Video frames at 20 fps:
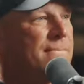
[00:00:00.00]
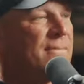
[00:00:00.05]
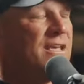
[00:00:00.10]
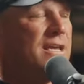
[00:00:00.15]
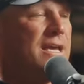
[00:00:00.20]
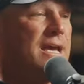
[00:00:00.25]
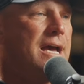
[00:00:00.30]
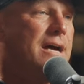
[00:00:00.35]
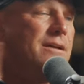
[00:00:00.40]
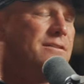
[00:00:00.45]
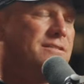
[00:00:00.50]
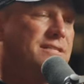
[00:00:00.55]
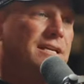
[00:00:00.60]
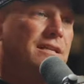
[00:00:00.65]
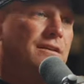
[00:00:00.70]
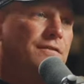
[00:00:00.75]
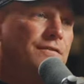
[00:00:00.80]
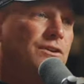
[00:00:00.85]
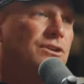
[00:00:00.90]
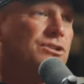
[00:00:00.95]
Yeah, I'd say
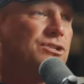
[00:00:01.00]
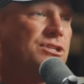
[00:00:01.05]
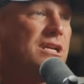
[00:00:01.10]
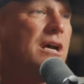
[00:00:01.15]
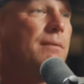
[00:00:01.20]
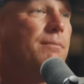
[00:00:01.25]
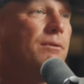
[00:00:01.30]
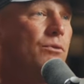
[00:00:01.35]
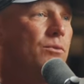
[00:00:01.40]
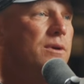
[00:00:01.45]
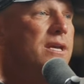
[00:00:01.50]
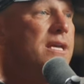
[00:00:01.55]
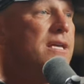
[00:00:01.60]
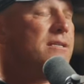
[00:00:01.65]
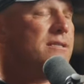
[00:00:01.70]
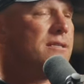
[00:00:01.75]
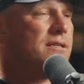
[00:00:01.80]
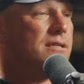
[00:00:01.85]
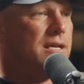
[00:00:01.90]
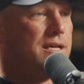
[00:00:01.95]
the first couple
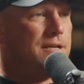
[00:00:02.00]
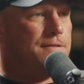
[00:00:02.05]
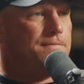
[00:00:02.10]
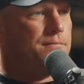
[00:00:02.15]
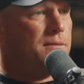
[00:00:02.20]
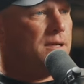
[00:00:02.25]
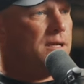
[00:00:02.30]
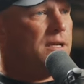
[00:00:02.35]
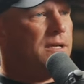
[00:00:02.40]
weeks, and then